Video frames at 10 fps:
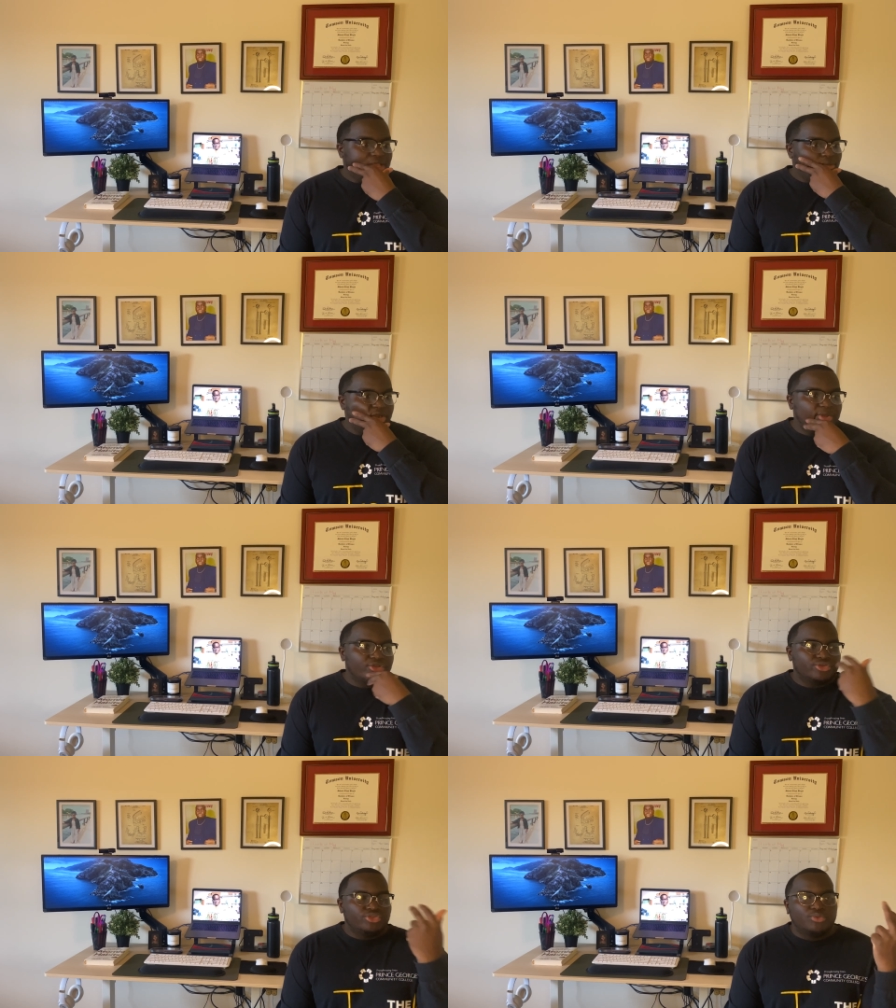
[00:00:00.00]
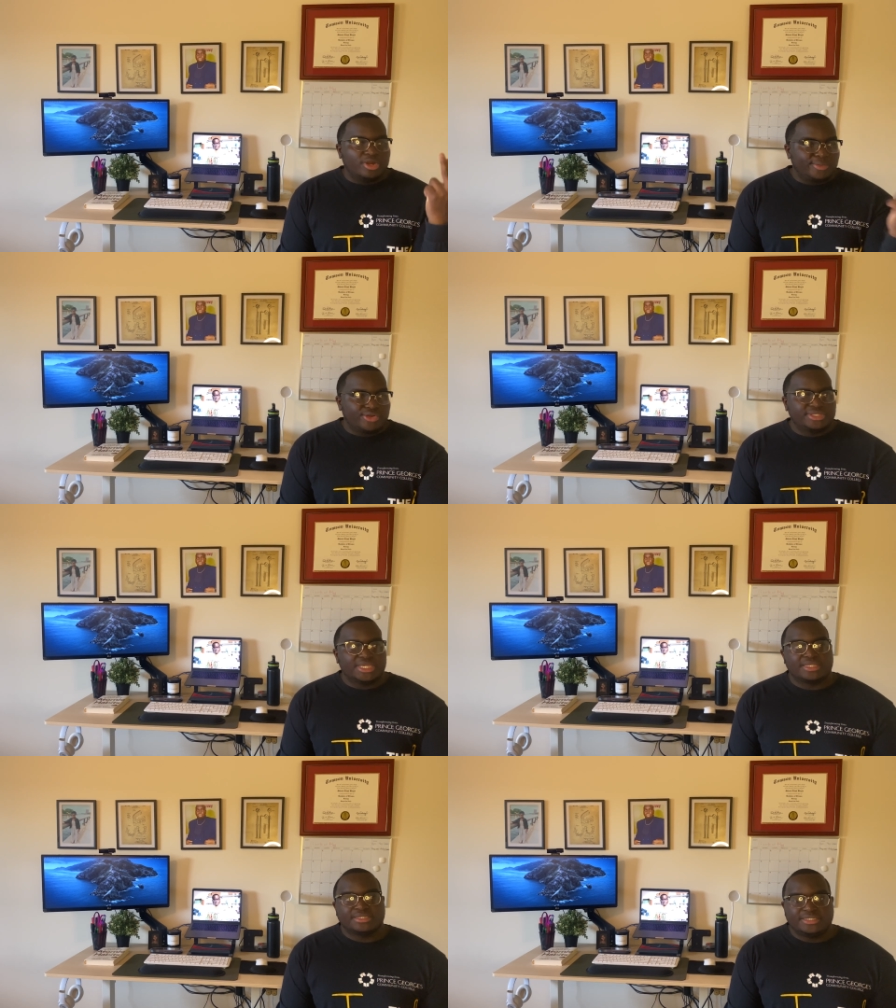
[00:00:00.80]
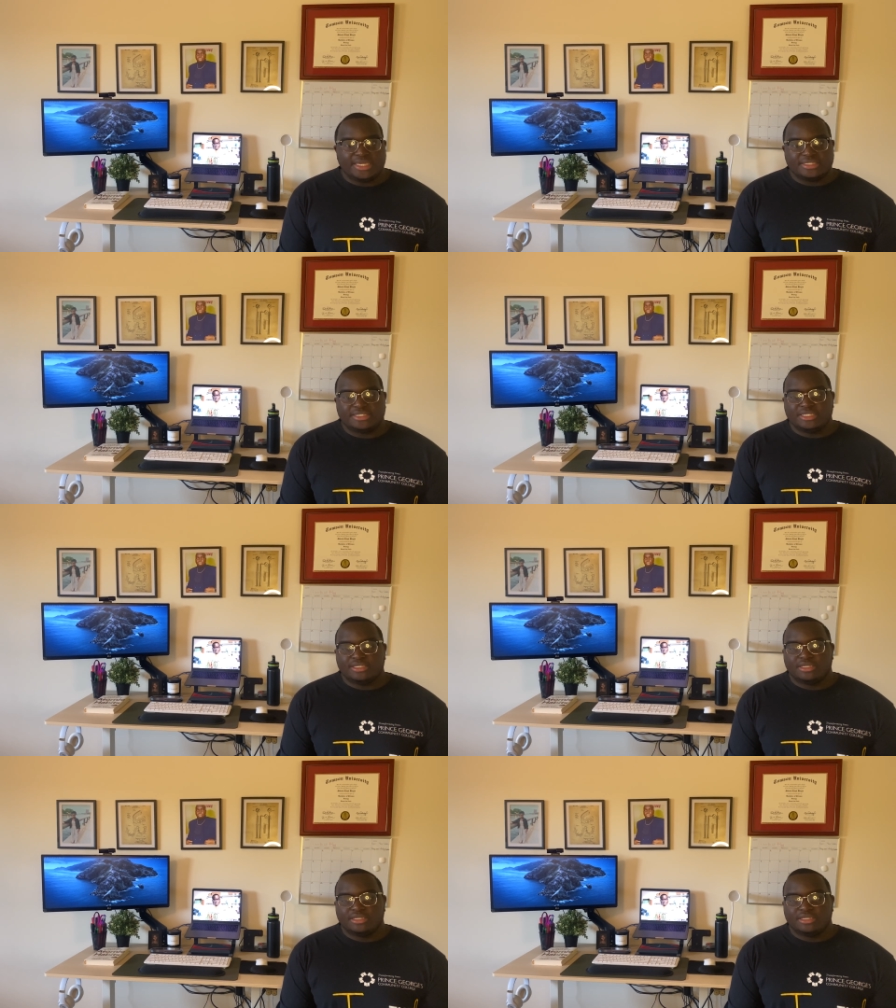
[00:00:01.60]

What am I gonna do? When am I gonna take this D A T?